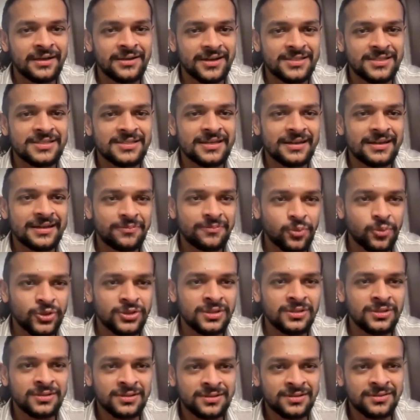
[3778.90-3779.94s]
Interestingly,
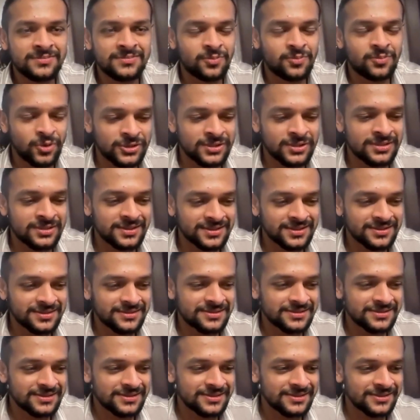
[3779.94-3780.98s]
both
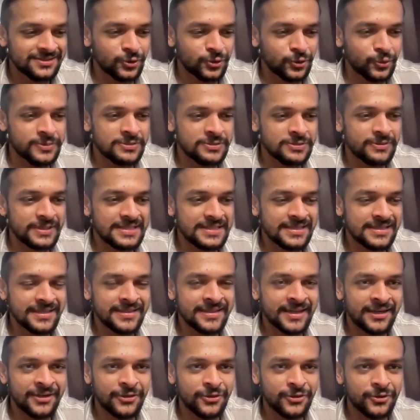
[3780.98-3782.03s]
the groups will
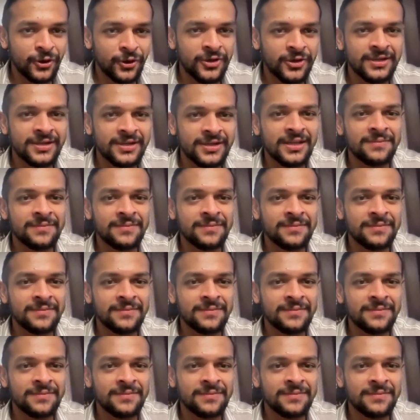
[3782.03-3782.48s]
say that you're not